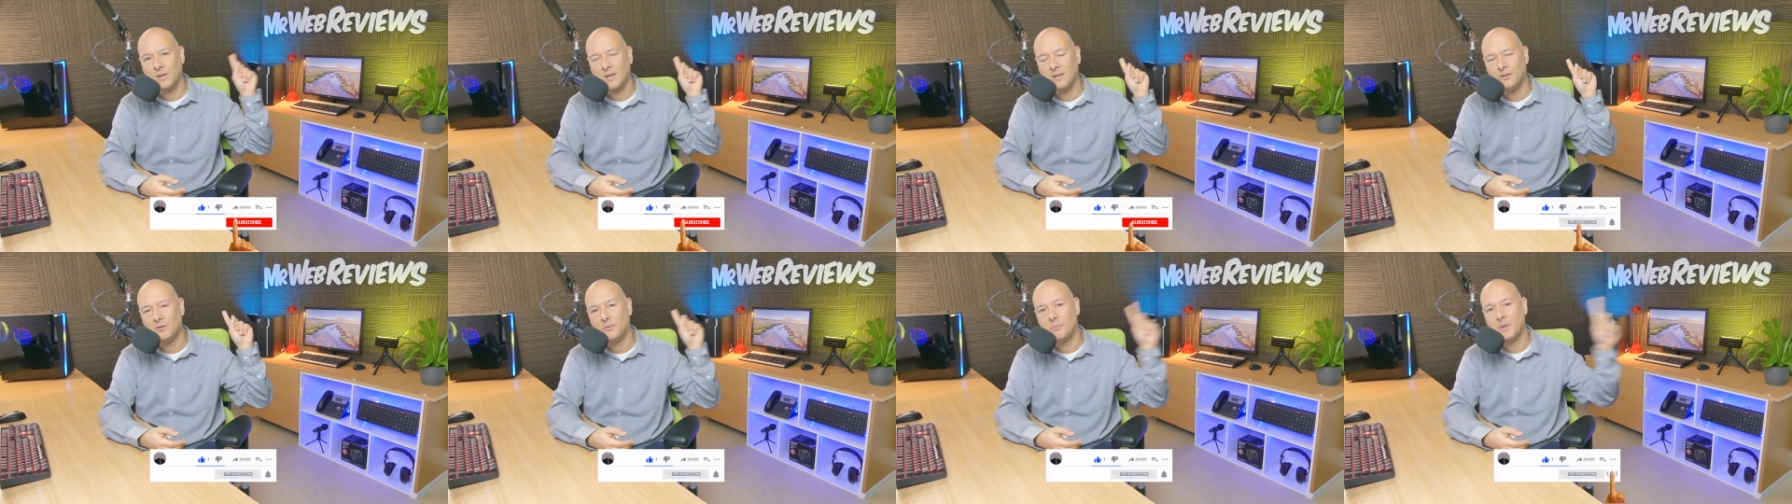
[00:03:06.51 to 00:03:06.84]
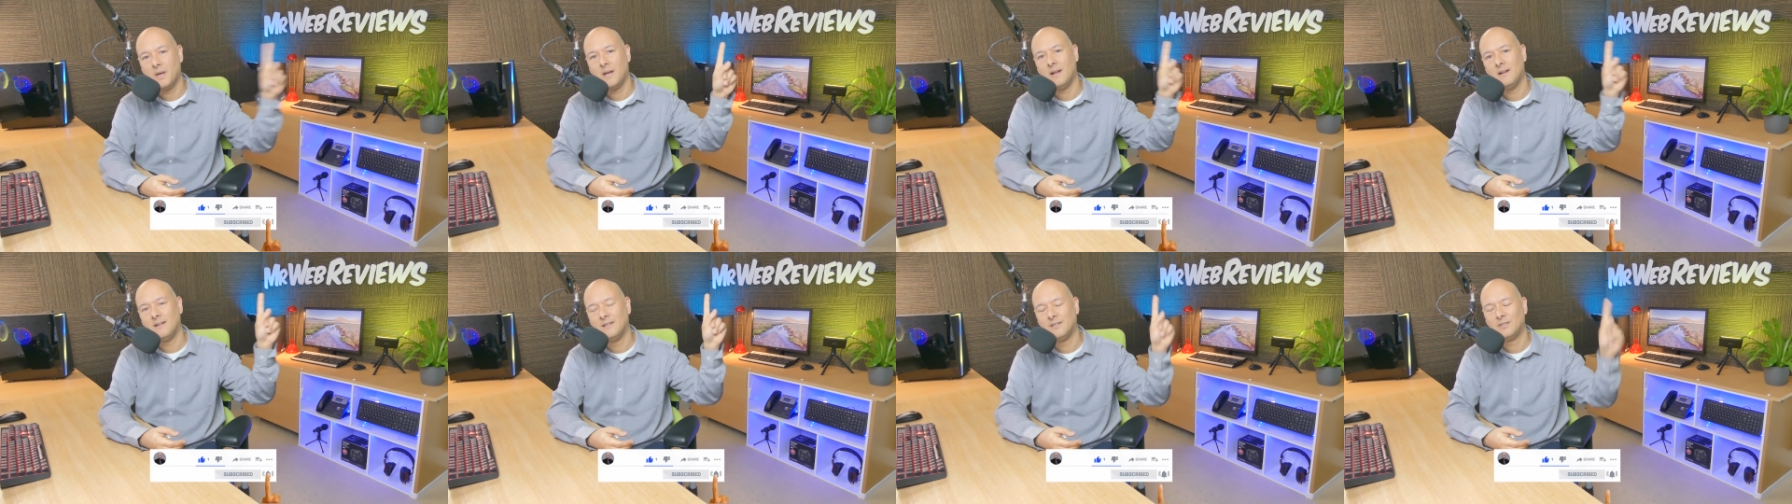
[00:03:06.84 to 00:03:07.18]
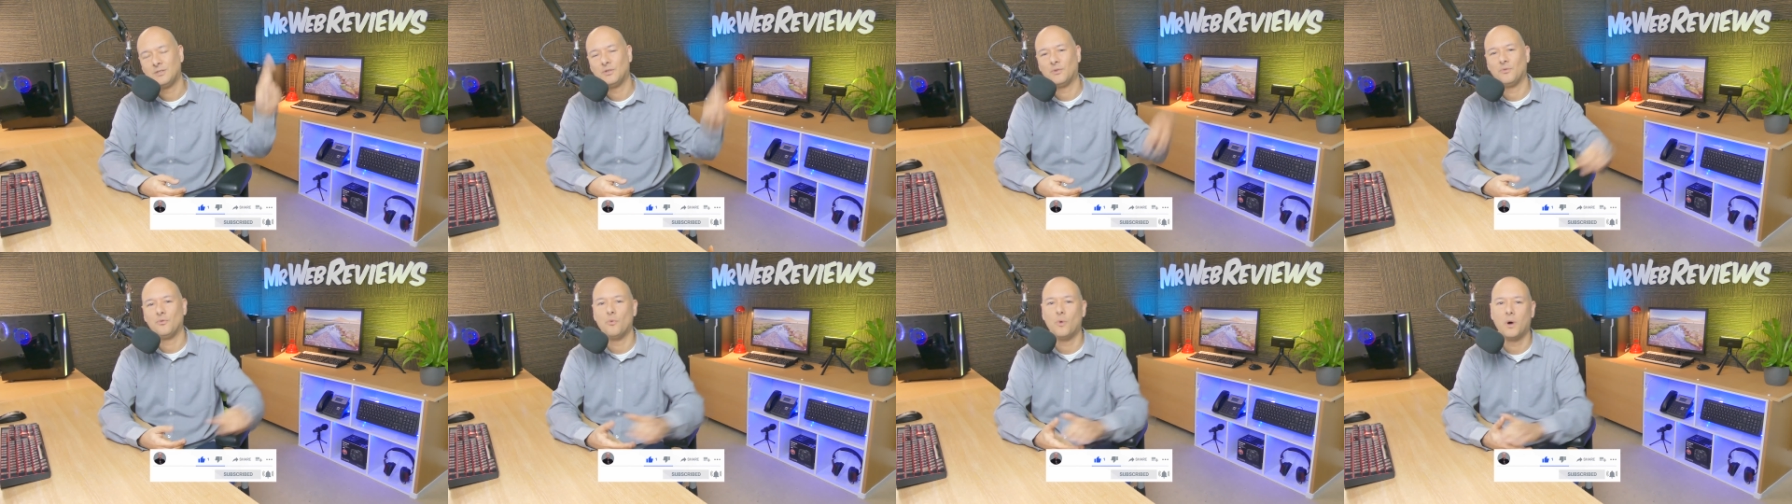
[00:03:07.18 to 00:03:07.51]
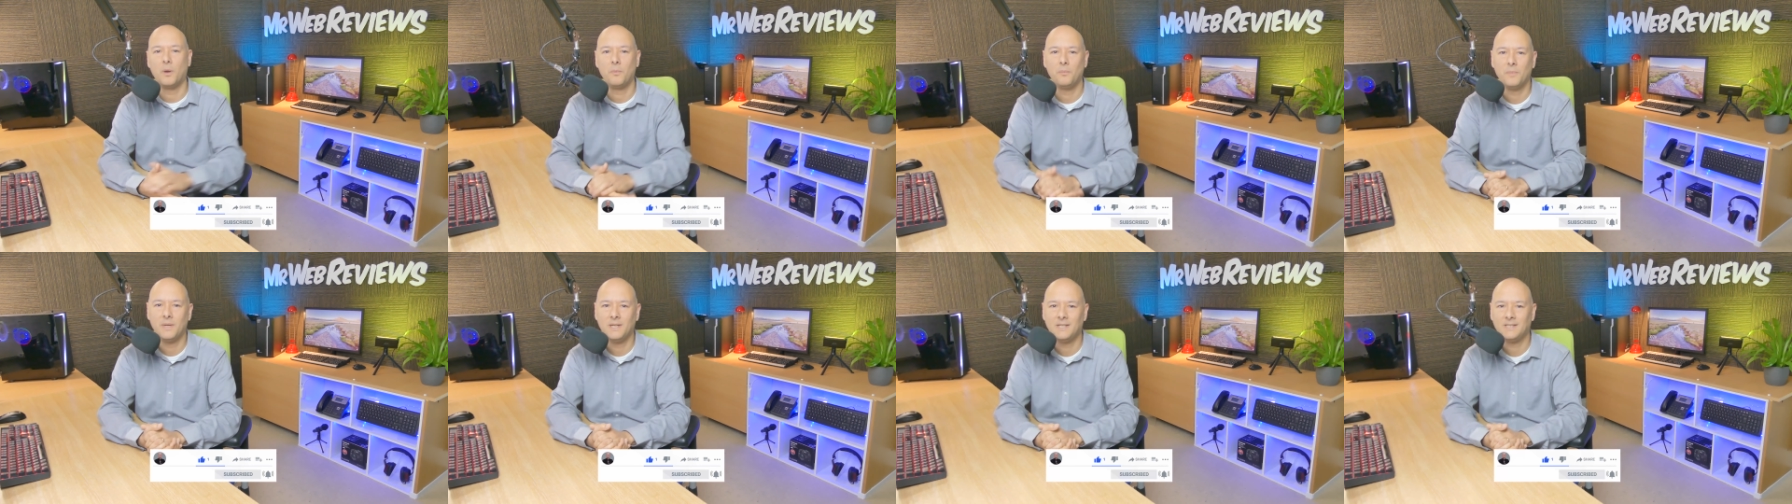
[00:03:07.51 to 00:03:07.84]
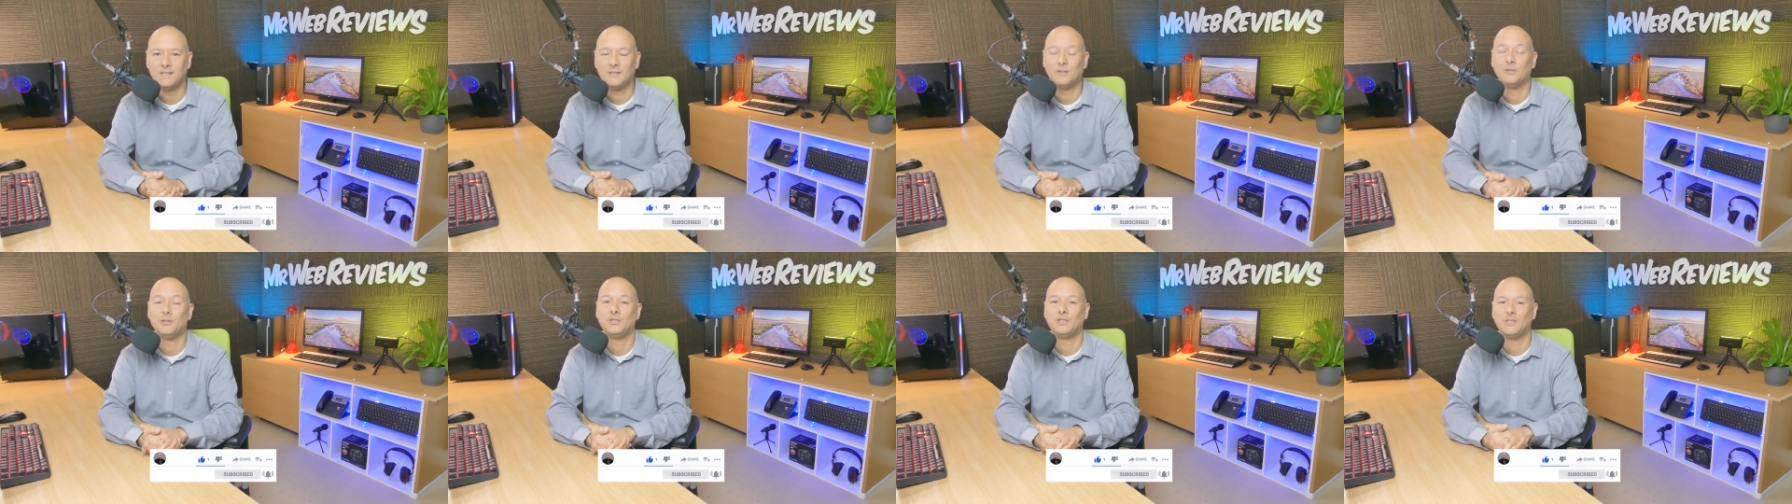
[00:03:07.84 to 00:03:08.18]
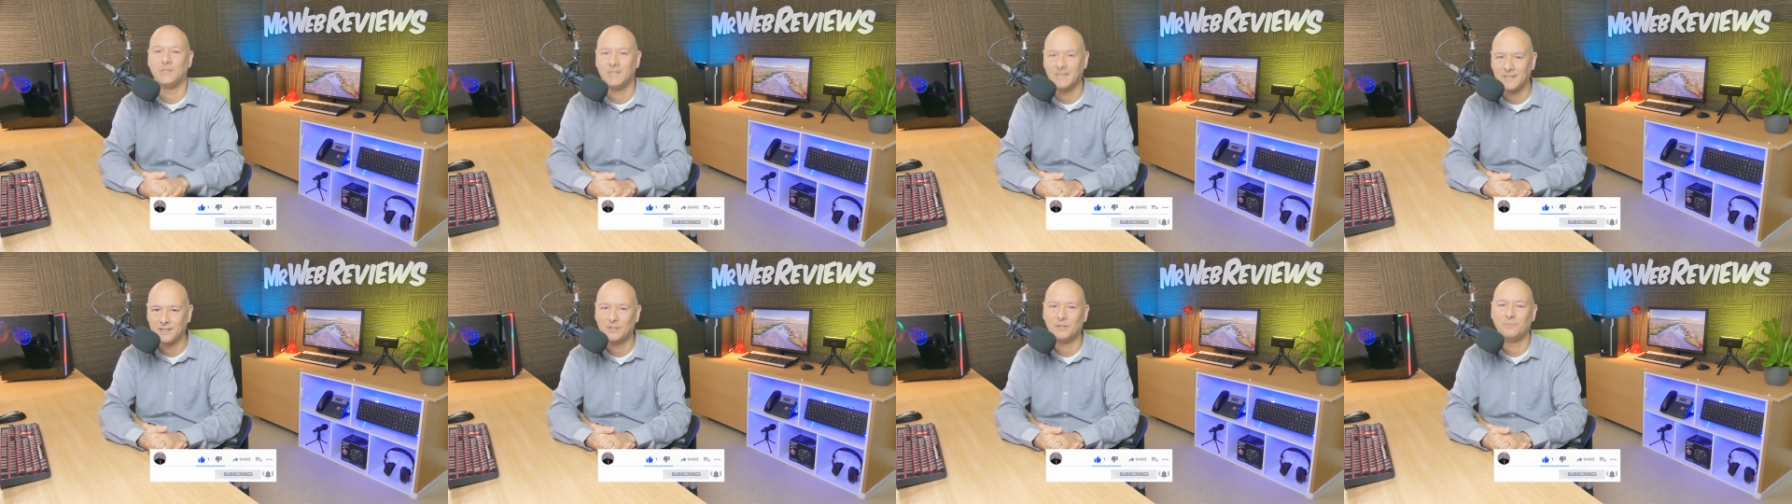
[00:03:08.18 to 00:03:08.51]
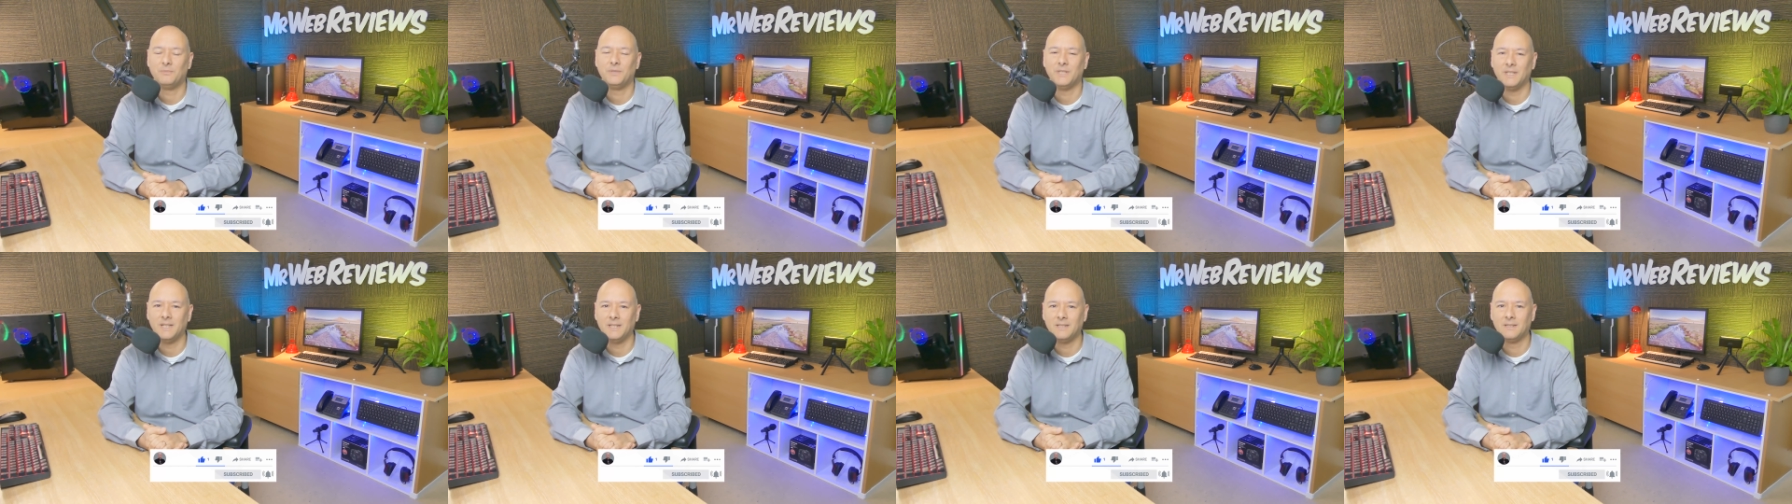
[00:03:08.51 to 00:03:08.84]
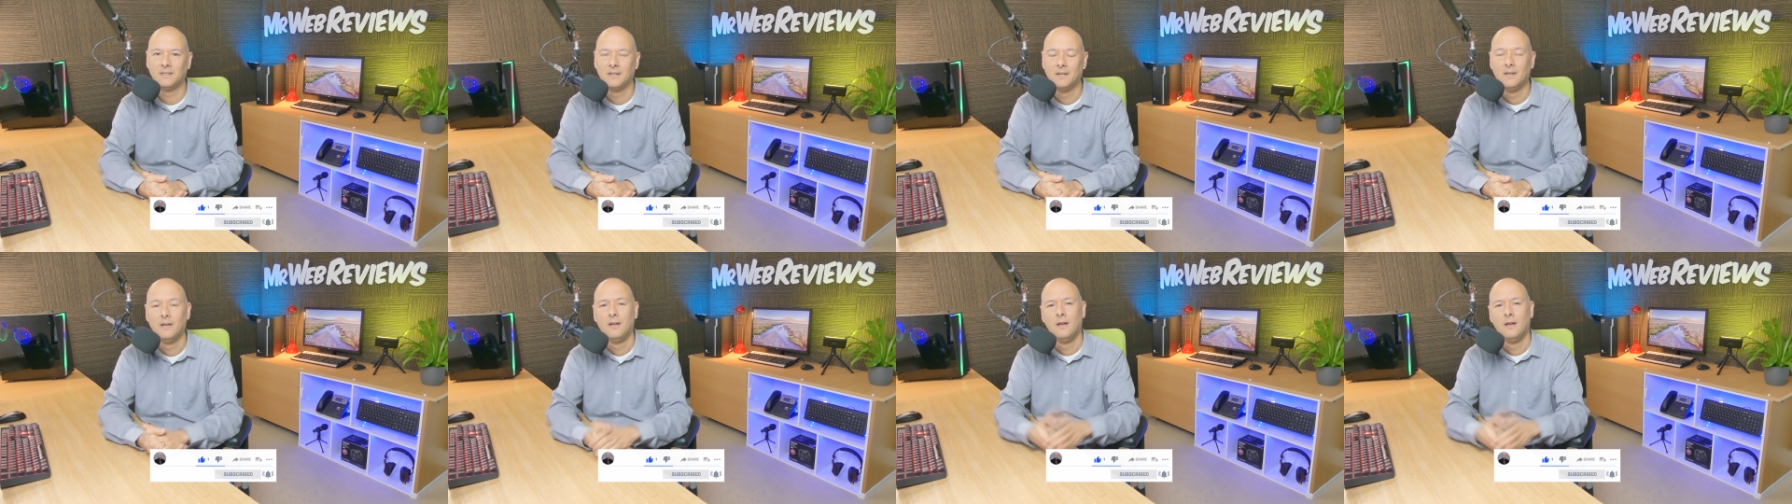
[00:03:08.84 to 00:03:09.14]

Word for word: hit the bell so you won't miss a single update